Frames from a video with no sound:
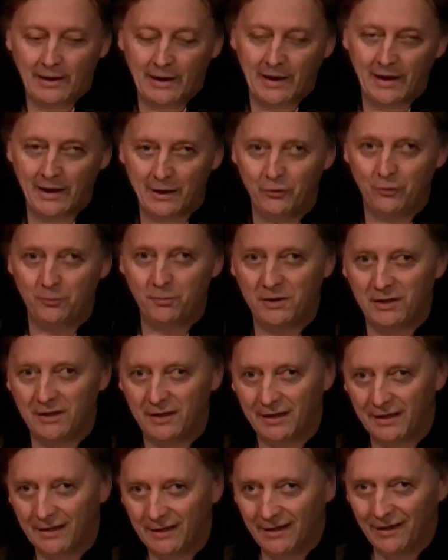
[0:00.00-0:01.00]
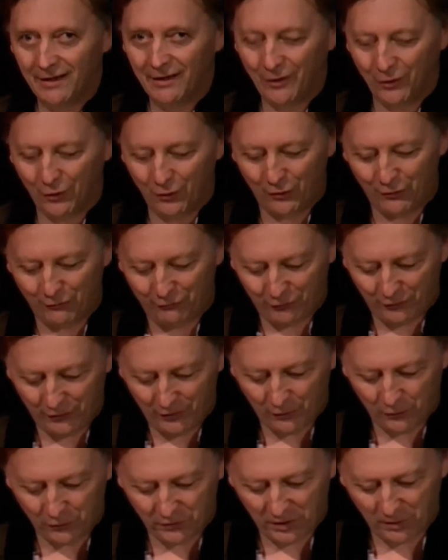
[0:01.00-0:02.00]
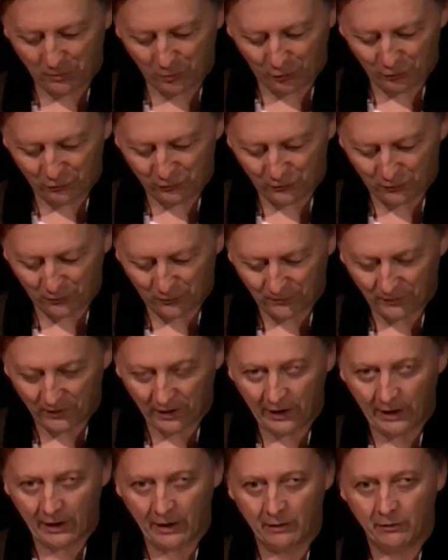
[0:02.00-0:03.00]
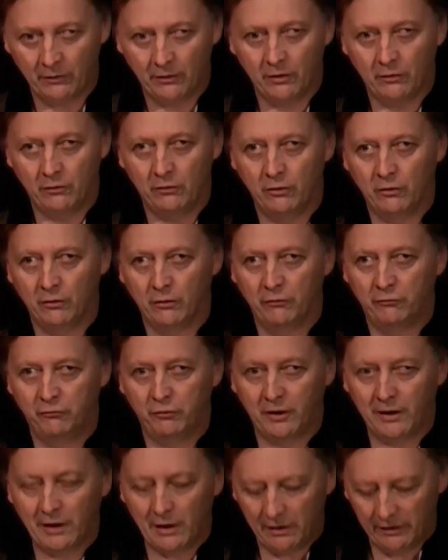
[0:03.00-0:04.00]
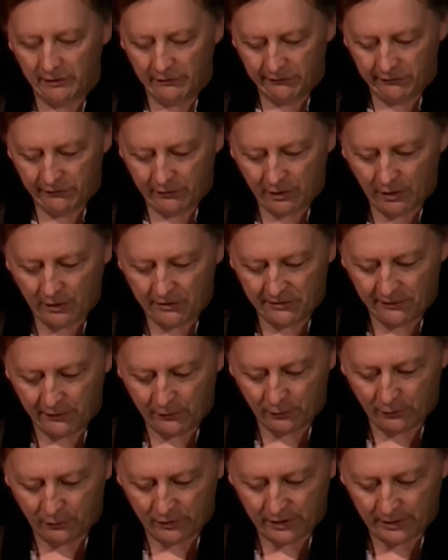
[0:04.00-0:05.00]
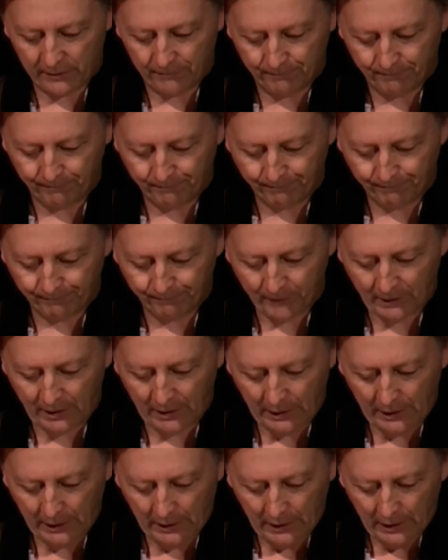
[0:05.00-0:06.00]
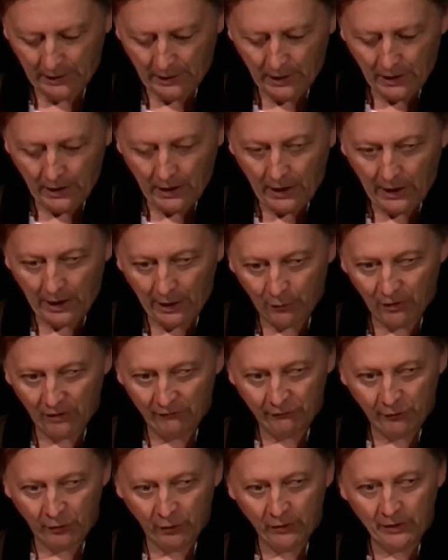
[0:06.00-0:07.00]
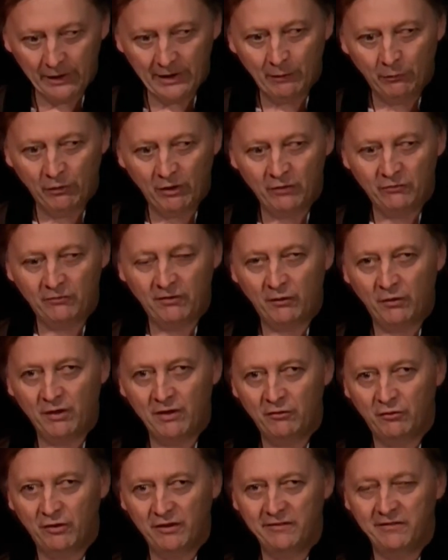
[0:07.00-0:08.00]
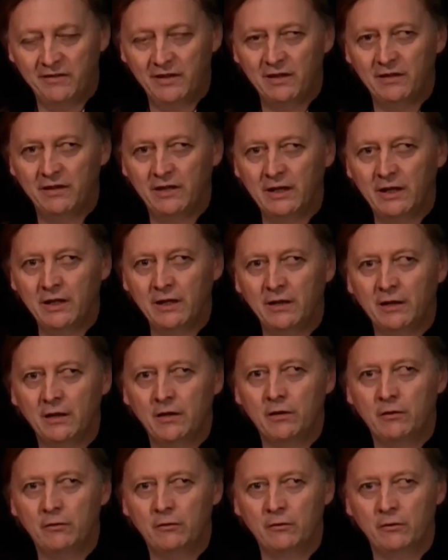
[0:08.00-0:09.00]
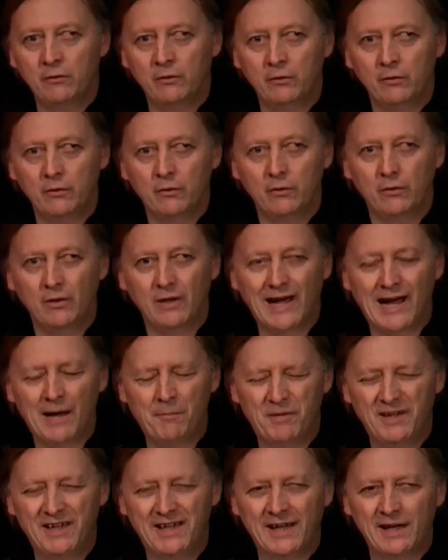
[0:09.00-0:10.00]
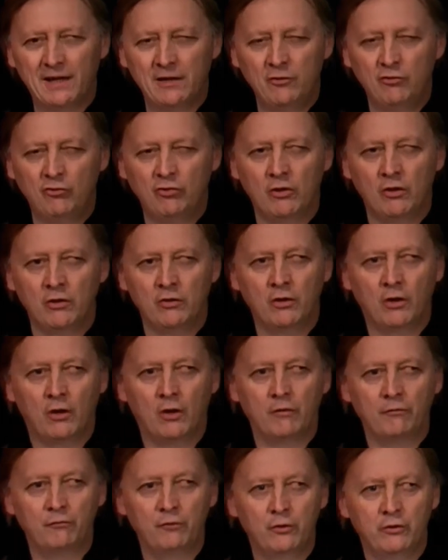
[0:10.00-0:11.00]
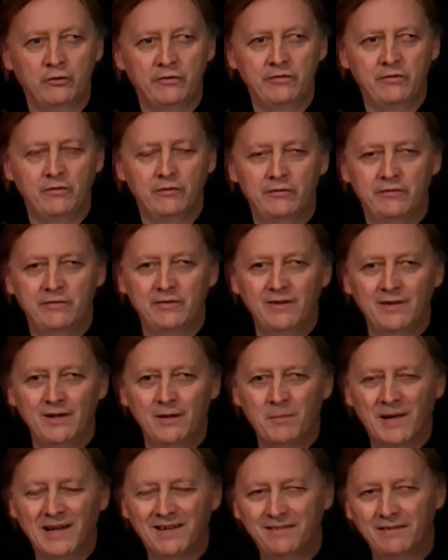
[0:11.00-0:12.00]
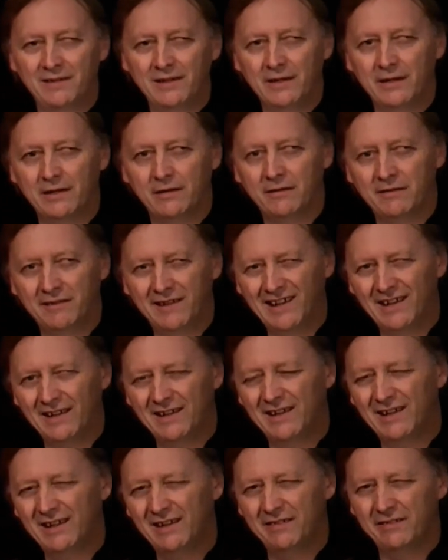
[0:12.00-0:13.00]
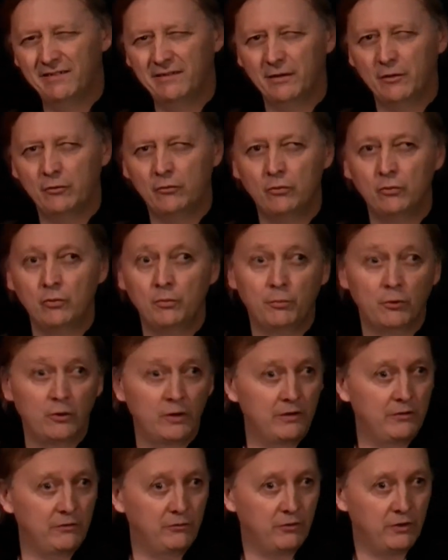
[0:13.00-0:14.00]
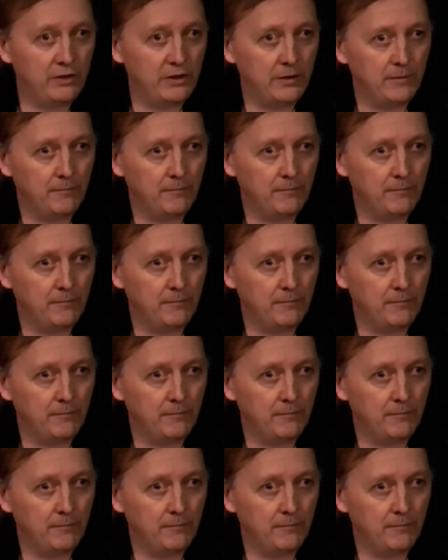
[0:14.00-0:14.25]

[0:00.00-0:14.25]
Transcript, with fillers: enemy of André Breton and the surrealist theory. However, he was very interested in the application of the cinematic techniques to poetry.